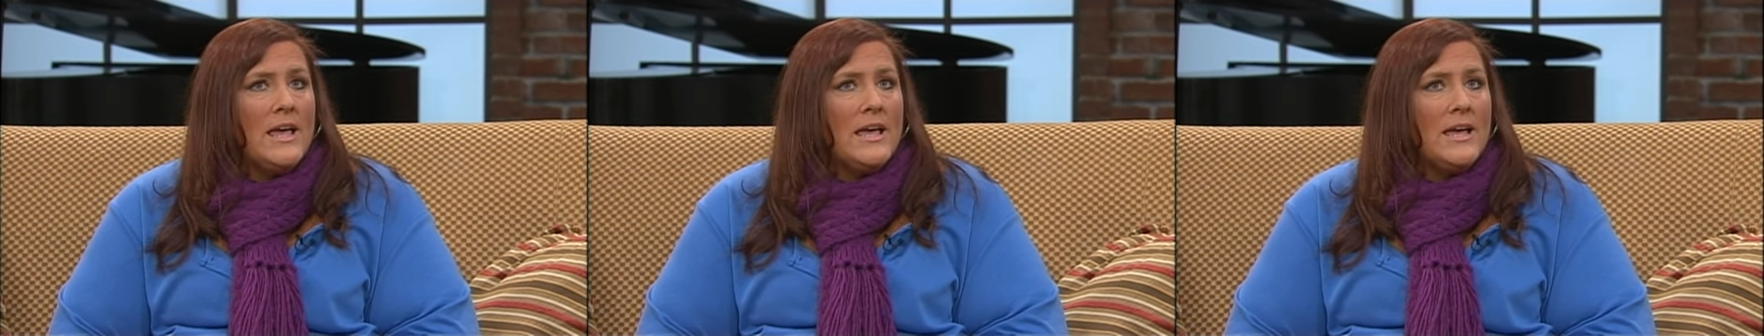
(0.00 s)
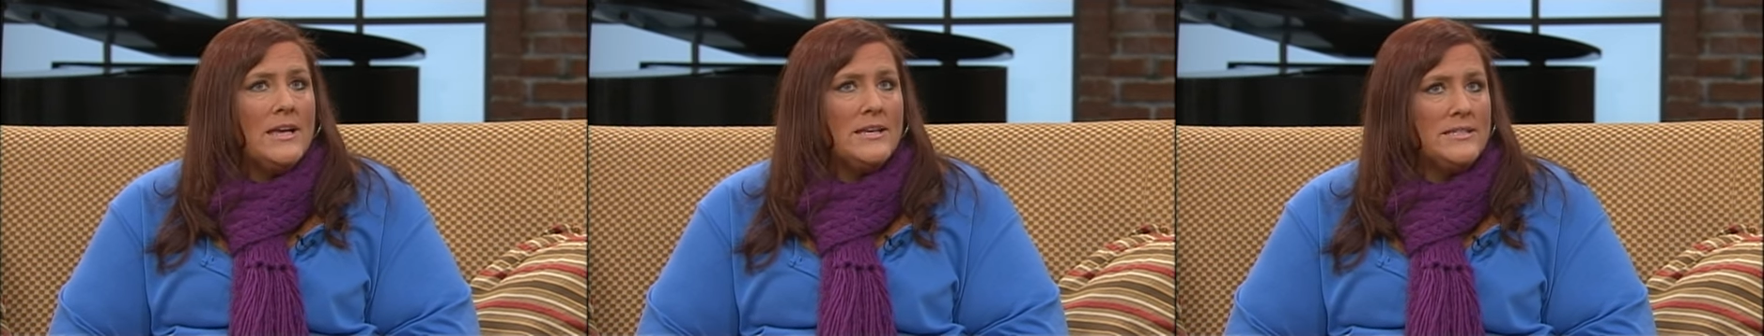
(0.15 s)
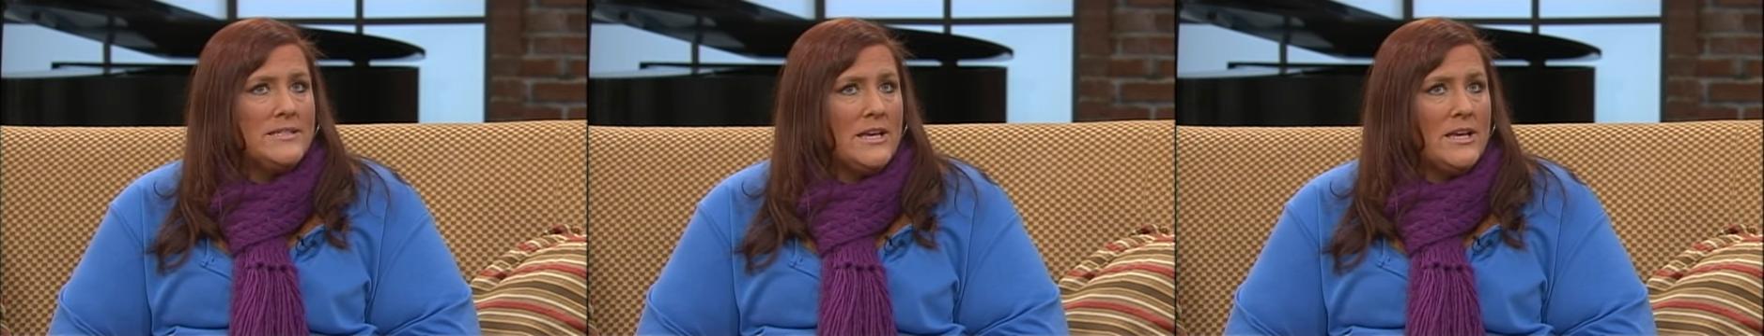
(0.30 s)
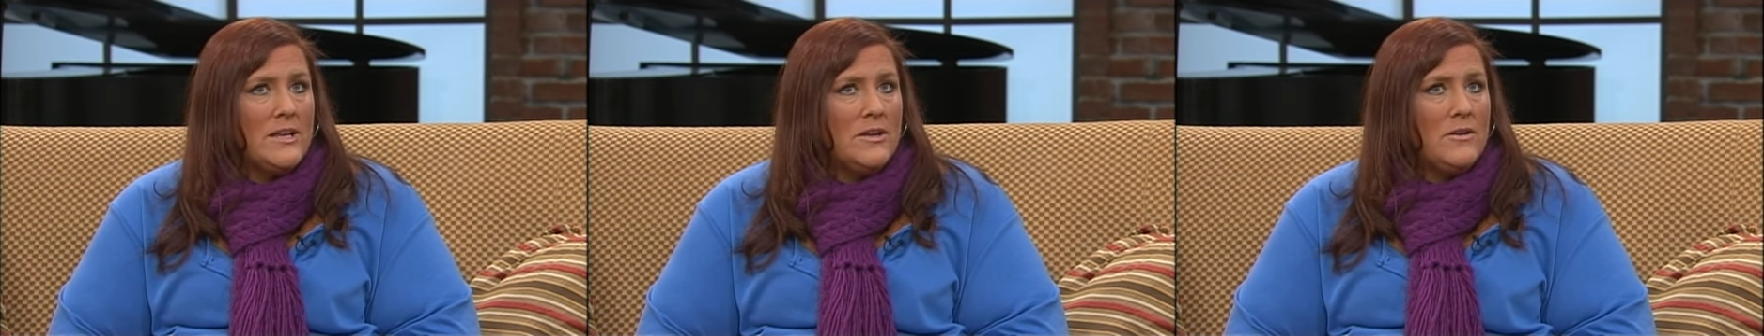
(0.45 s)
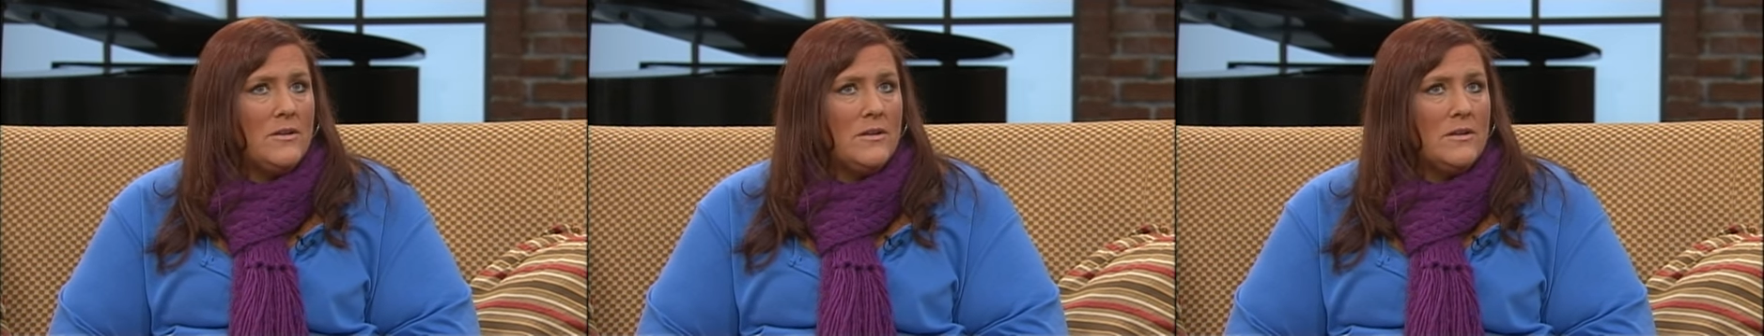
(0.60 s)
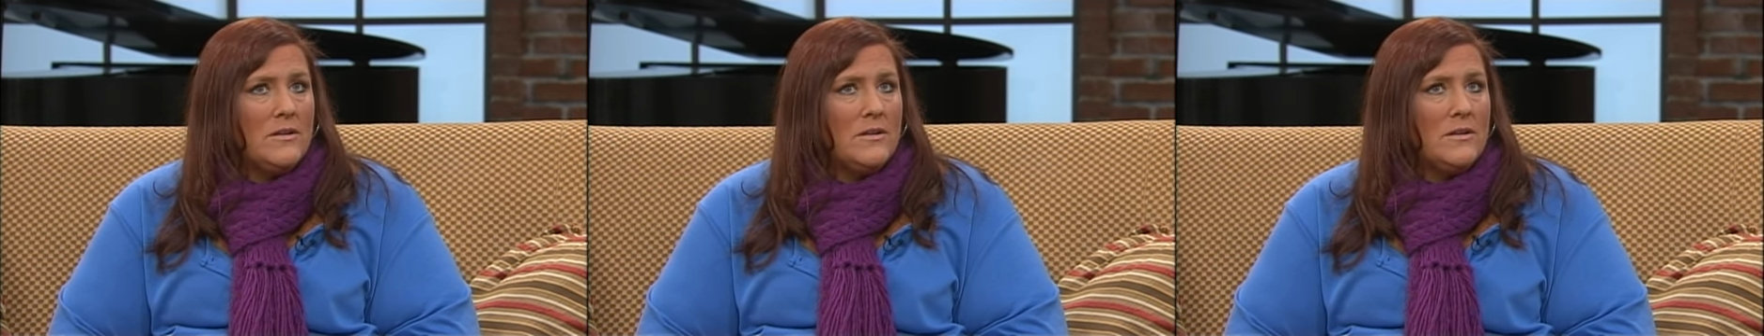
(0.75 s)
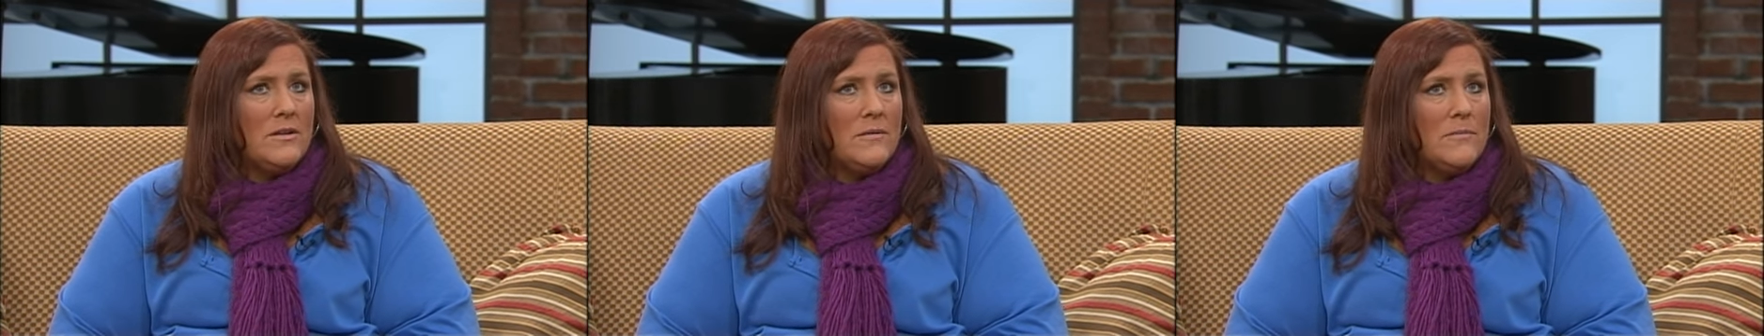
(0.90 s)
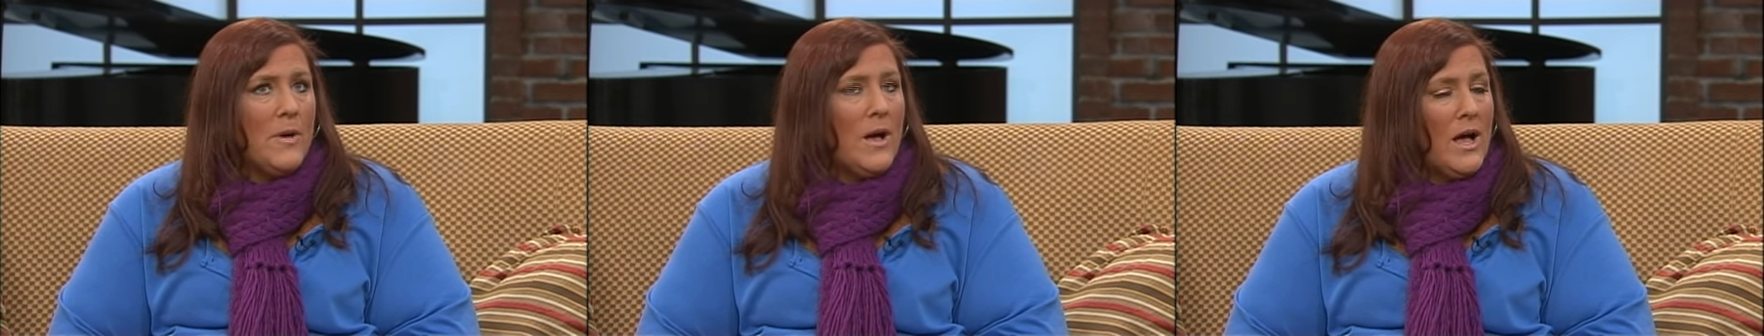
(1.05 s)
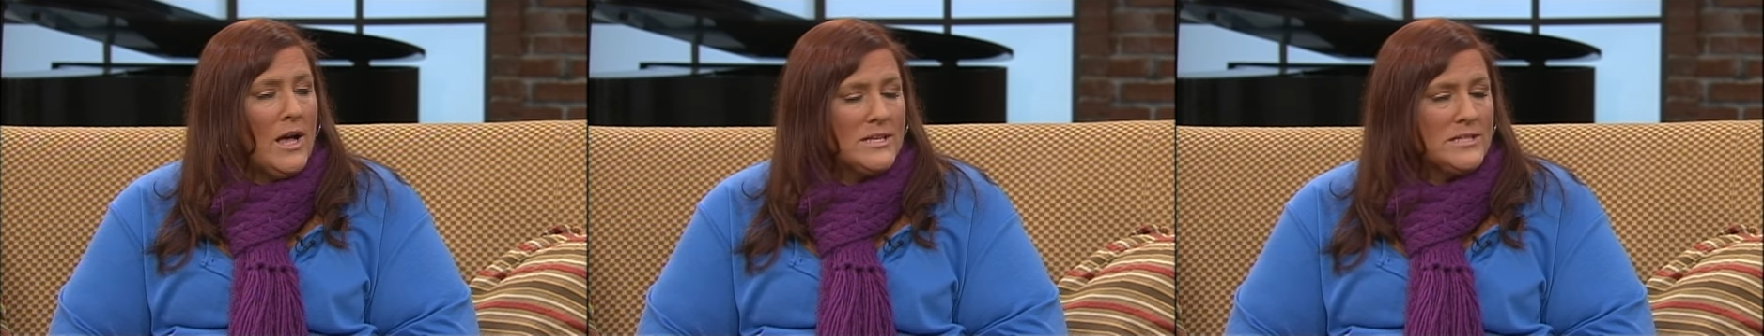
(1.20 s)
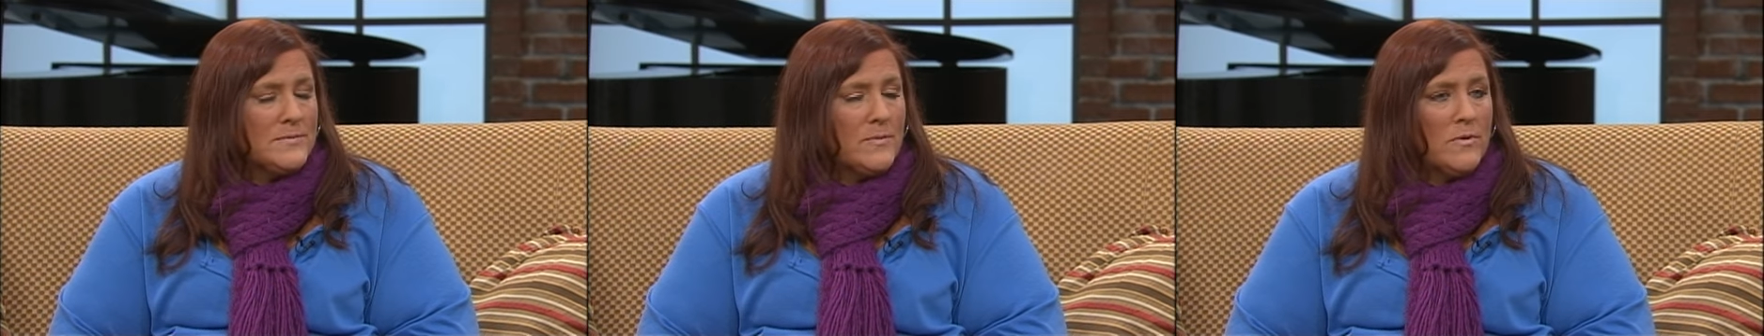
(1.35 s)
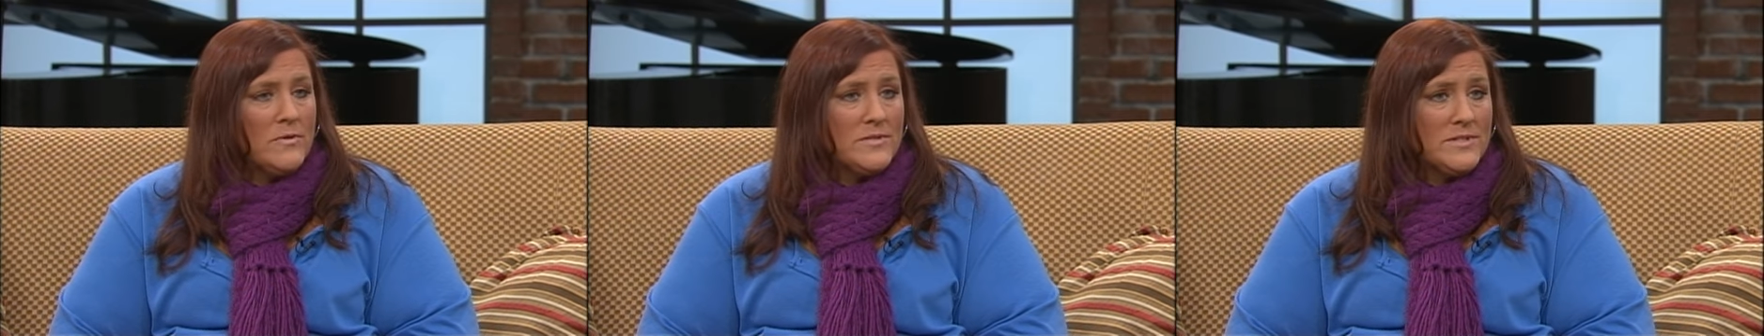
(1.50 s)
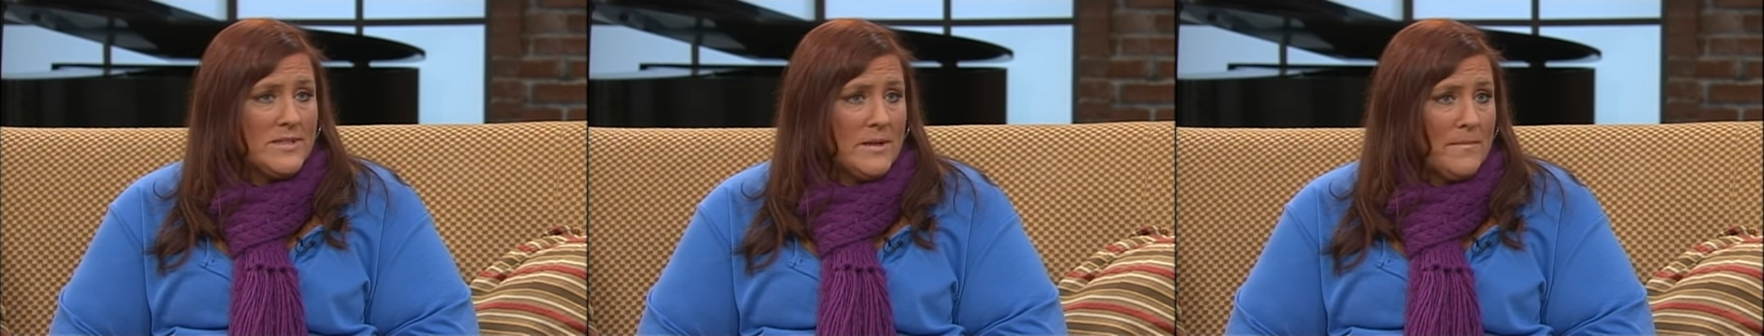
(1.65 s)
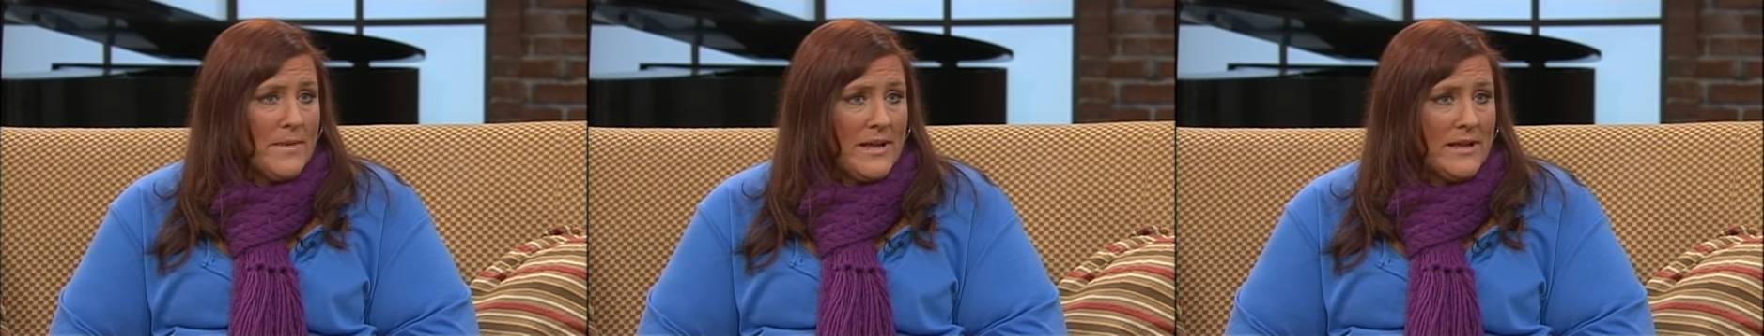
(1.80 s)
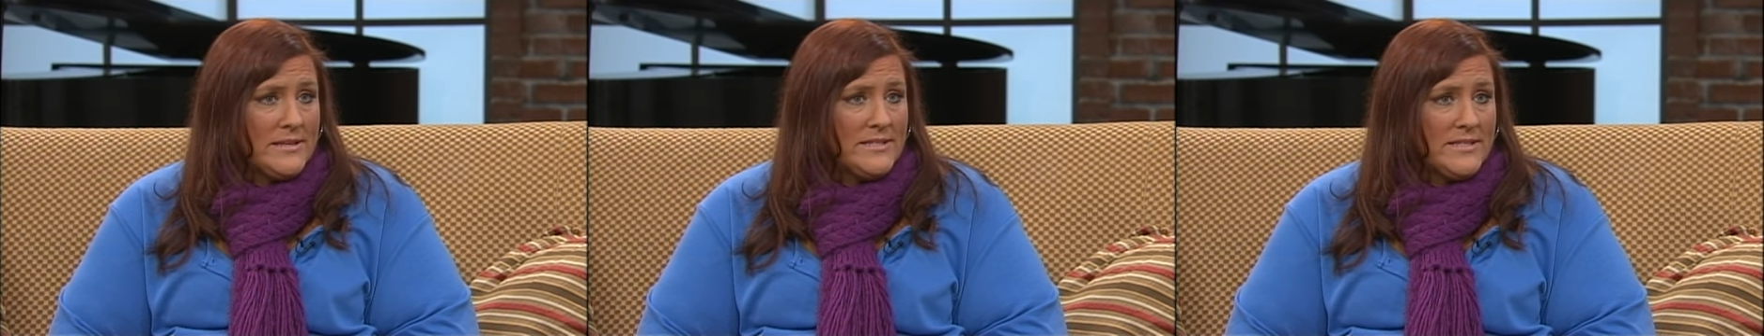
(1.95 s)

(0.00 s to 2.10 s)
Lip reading: Is it possible for somebody